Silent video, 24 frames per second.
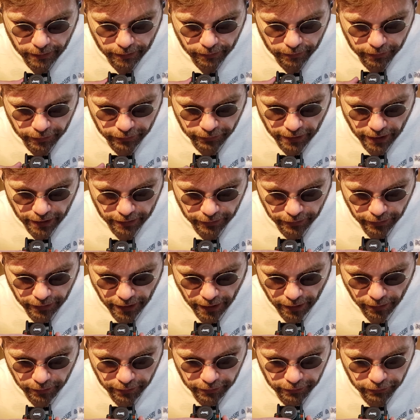exactly
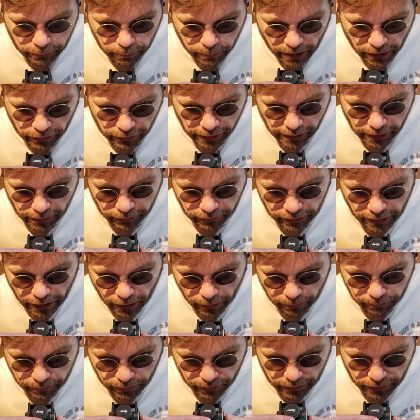how it's spelled Hound
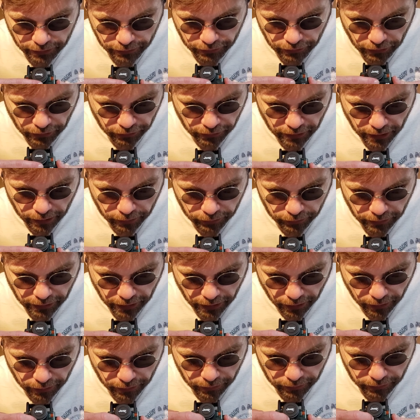out, but it says Hound
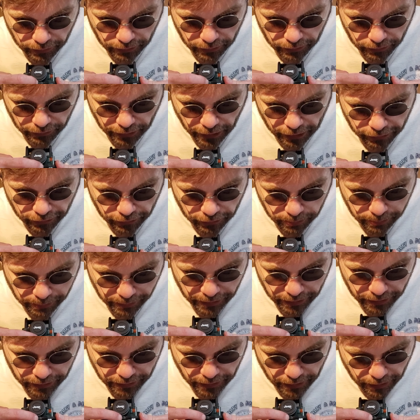there on the little license
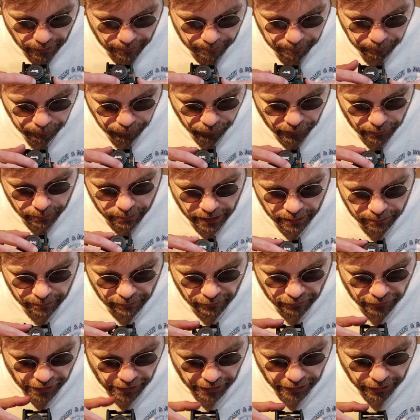plate. Now, me
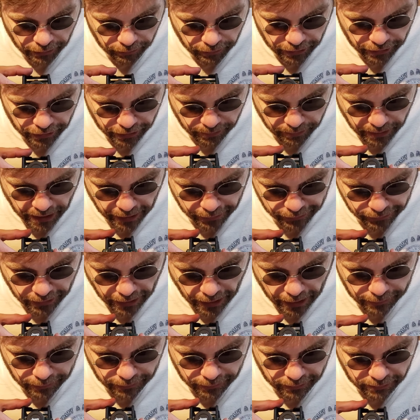fiddling with him has
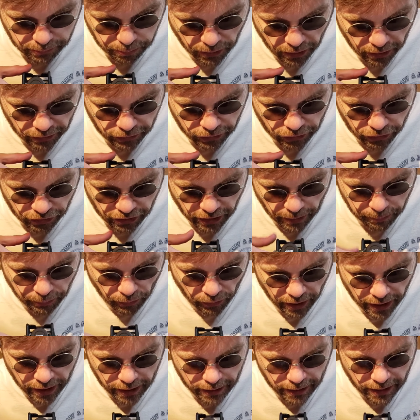gotten this part to
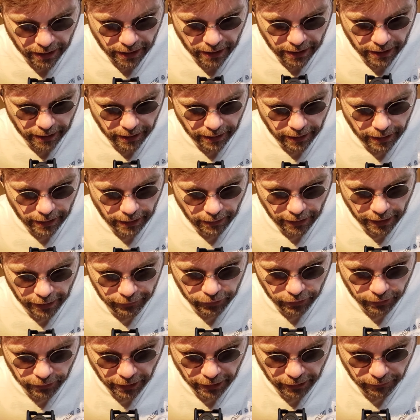separate, and I'll have
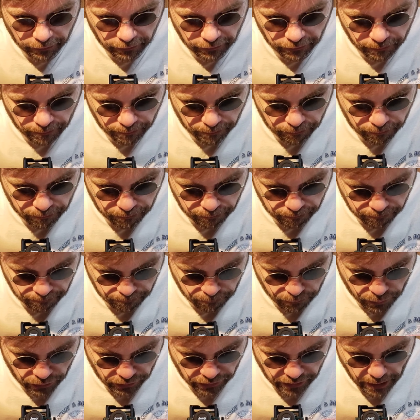to like
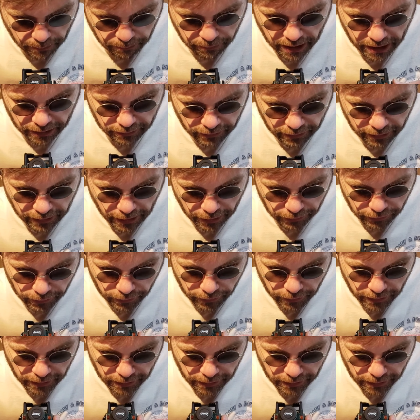put that back together.